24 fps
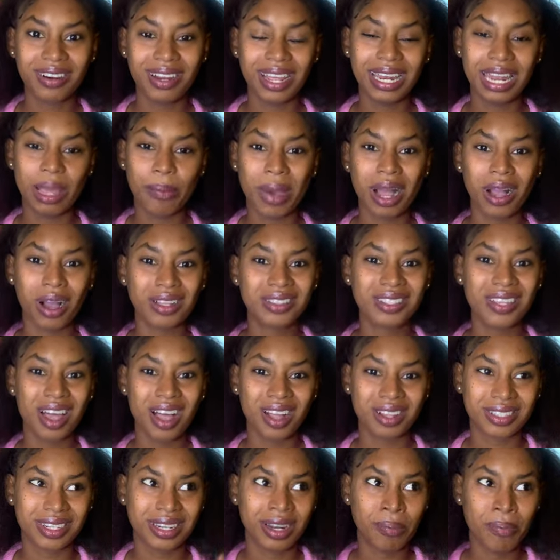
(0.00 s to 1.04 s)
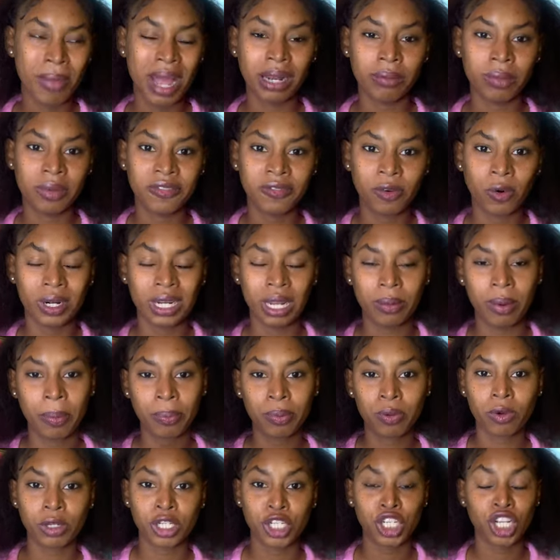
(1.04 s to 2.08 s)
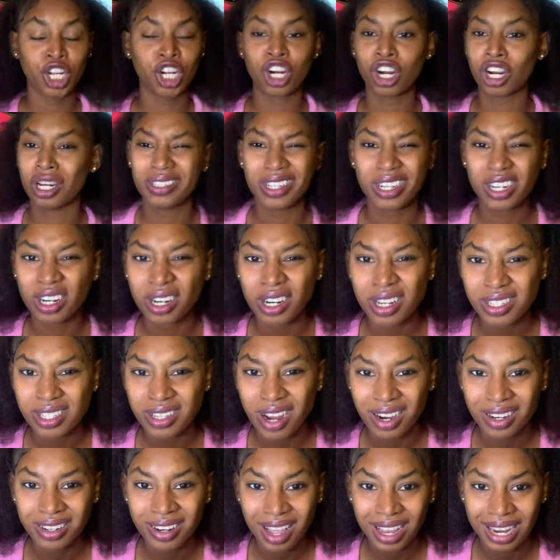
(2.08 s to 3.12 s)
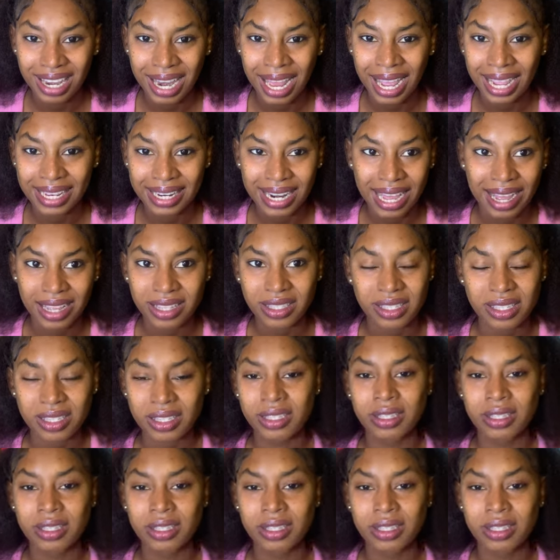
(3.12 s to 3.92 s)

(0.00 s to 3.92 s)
they might go talk to the man before they approach the girl. The girls are not like that.